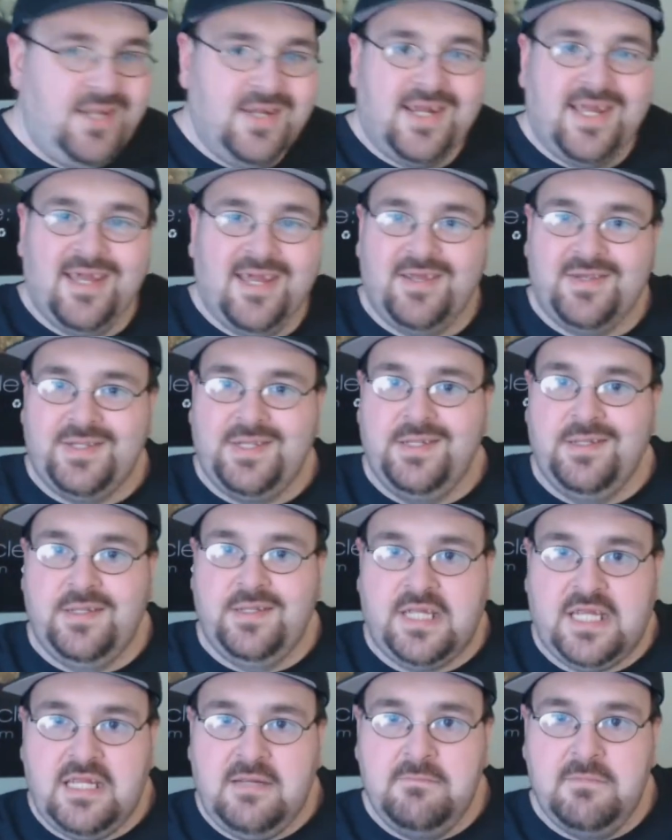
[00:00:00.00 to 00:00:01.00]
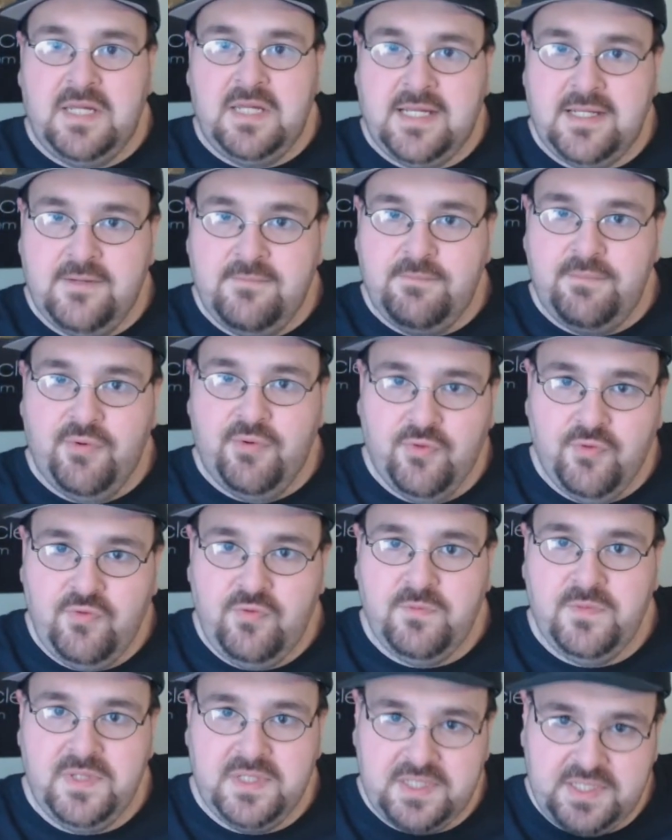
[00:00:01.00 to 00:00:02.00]
had to constantly keep making
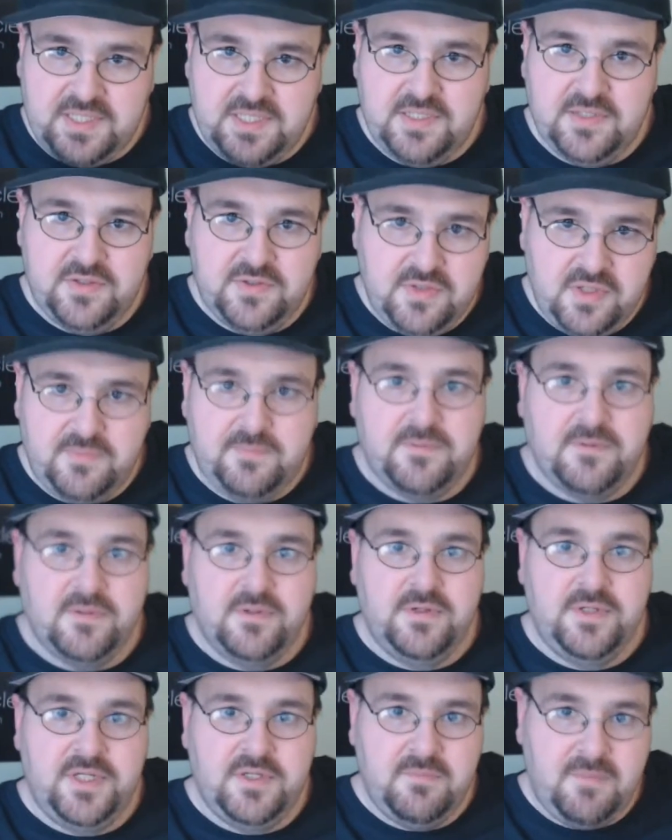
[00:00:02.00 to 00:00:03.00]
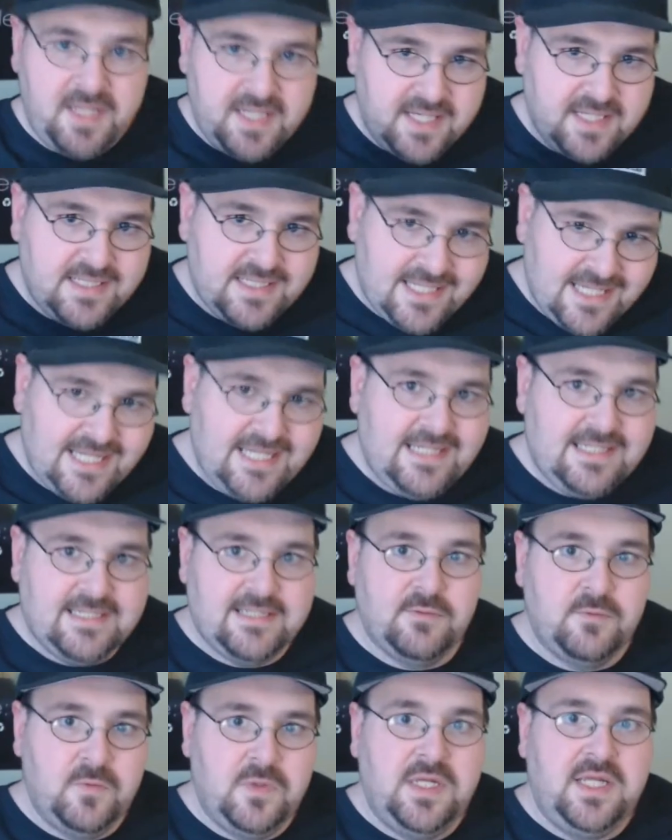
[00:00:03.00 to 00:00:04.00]
improvements to the dripper to make it
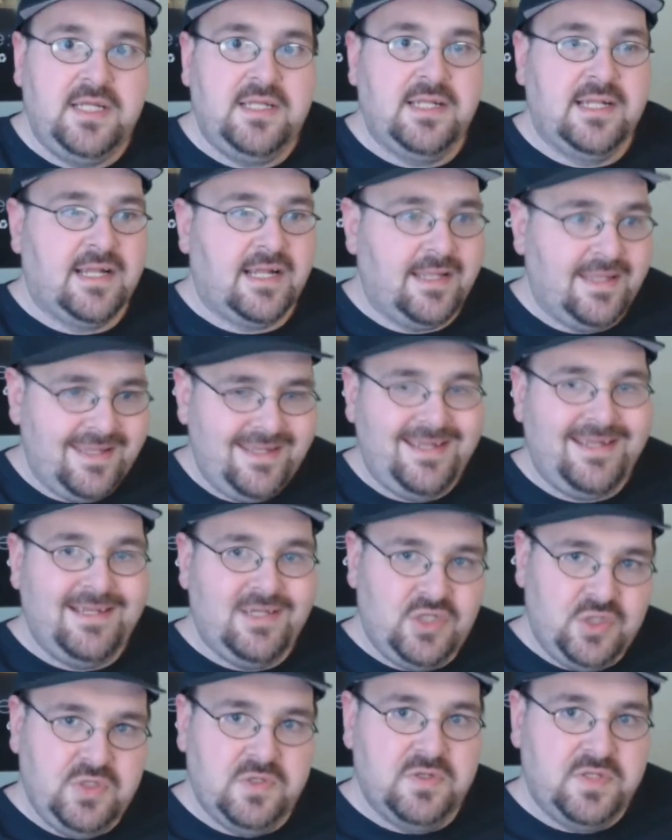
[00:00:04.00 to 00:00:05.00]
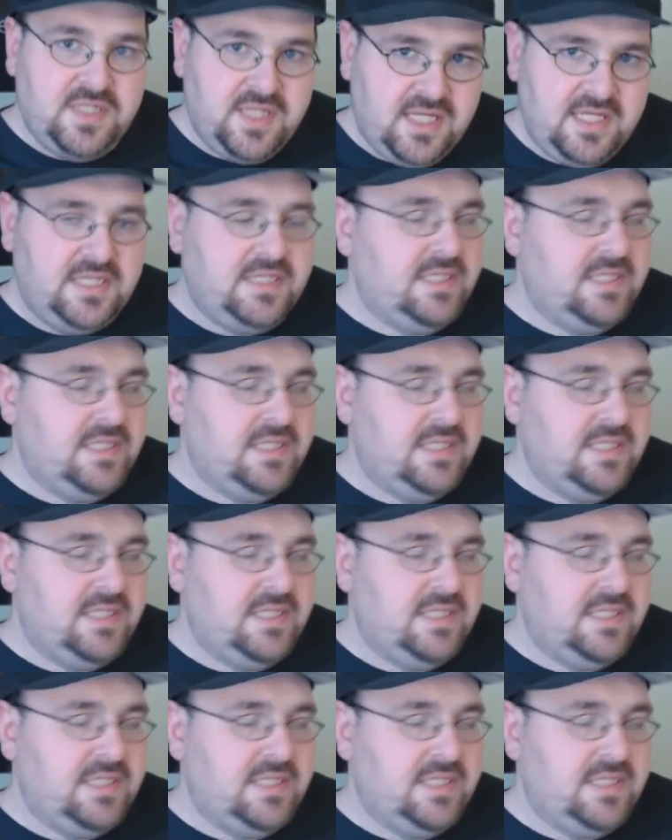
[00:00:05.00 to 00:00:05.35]
taste the way that I think it should have